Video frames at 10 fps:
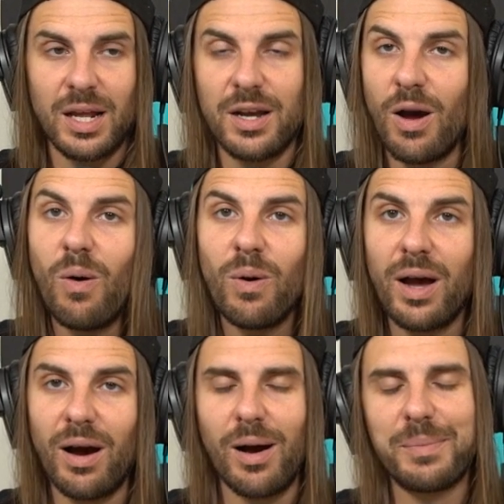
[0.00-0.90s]
No
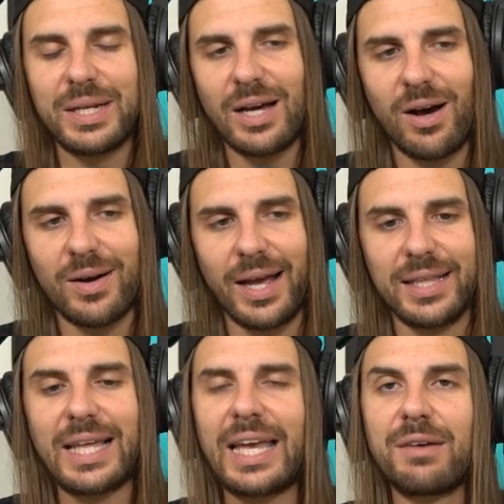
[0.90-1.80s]
help. I mean, okay,
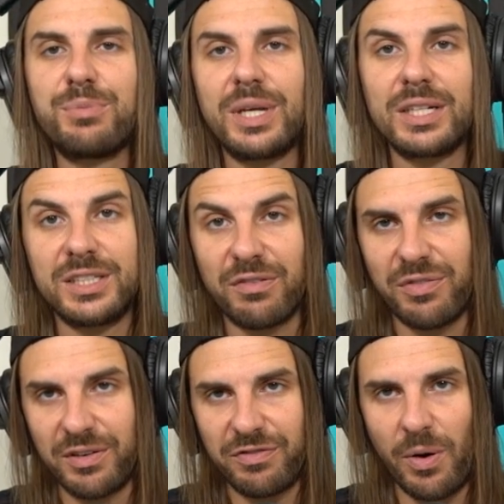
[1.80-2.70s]
they gave me a
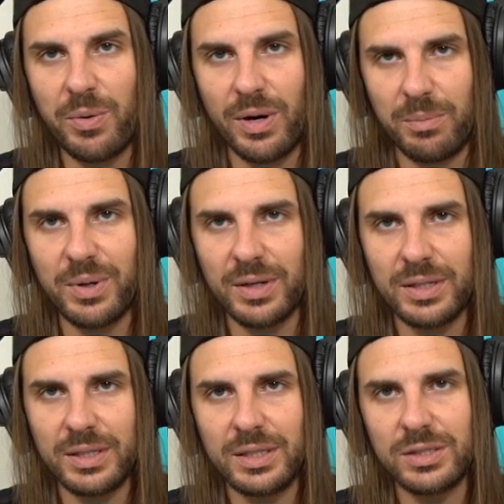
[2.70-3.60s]
different phone number.
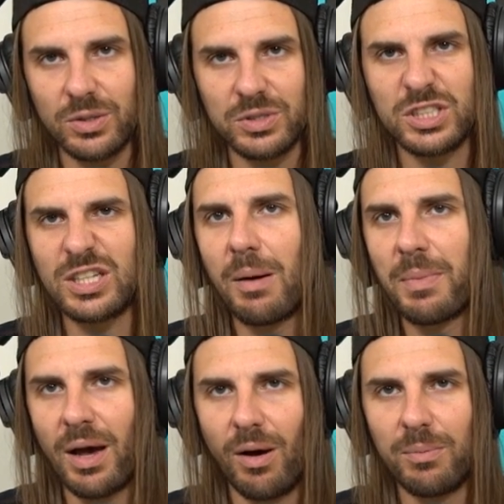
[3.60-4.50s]
So some
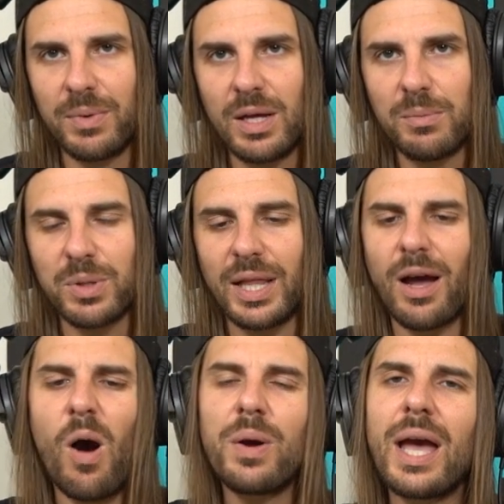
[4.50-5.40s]
help. But they're like,
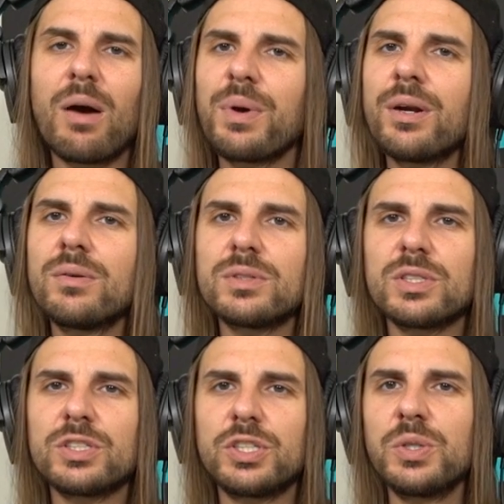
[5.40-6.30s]
oh yeah, we
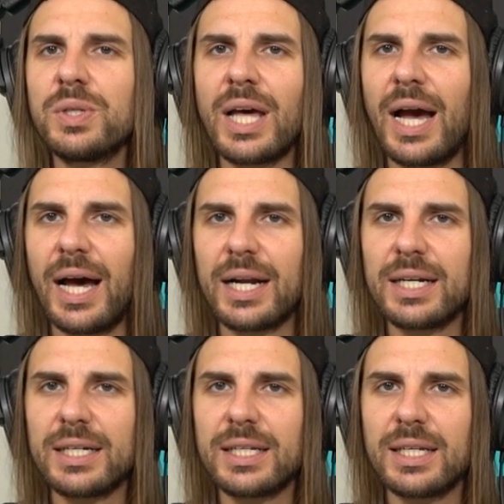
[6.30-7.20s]
don't do that.
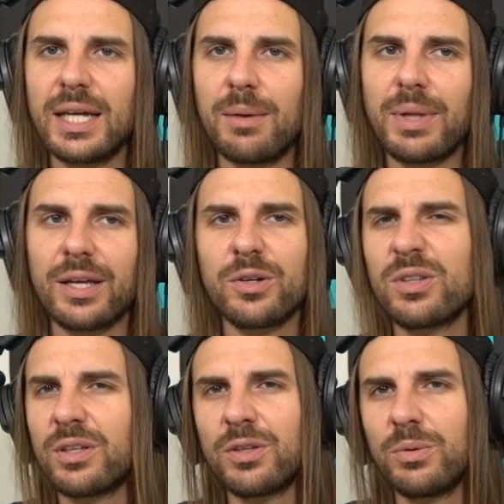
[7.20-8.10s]
I'm like, you're
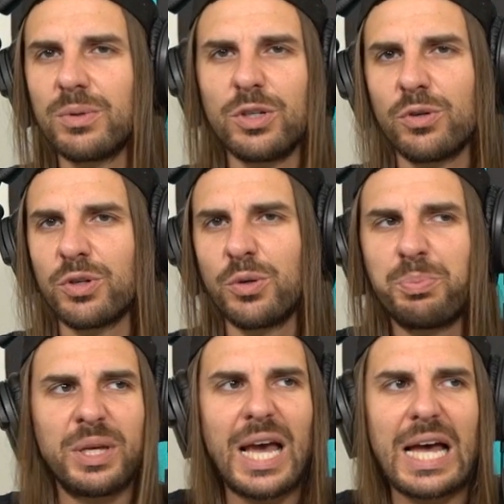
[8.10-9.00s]

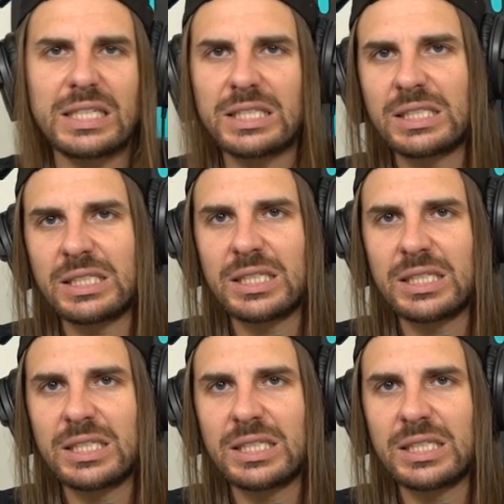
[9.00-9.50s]
UPS.